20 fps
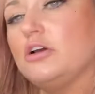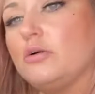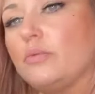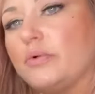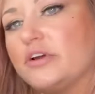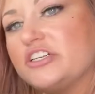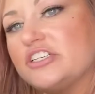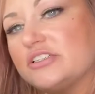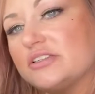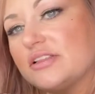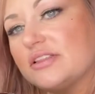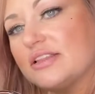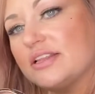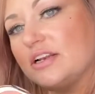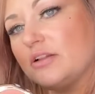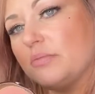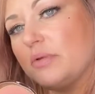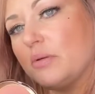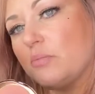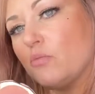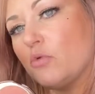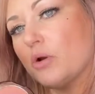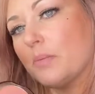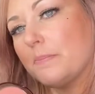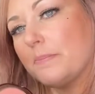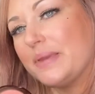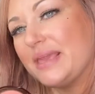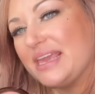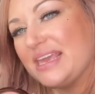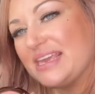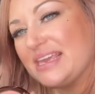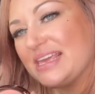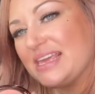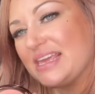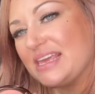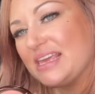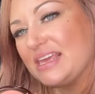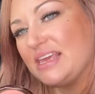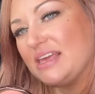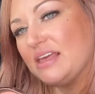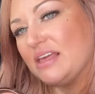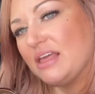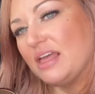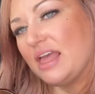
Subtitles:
which is a little bit more pinky,